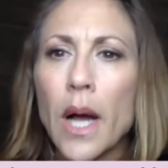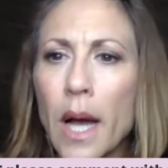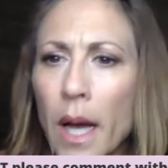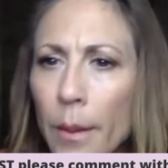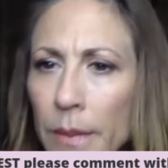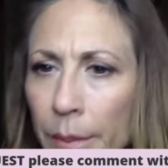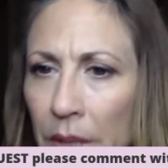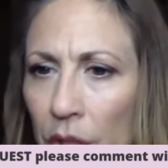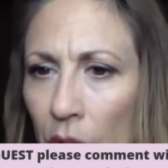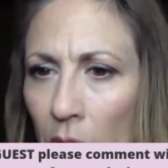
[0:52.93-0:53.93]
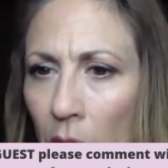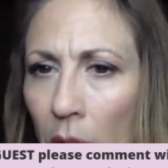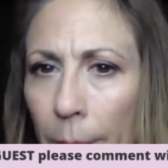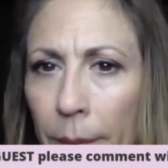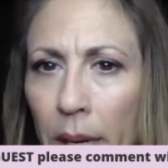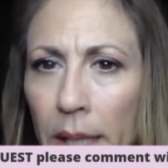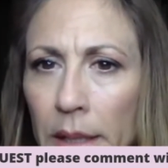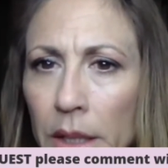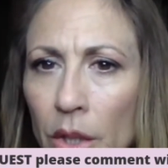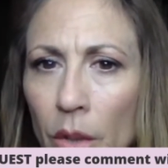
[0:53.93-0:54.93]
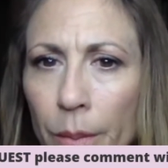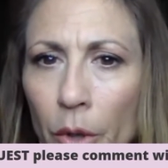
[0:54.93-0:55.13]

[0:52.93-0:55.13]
let me look on my little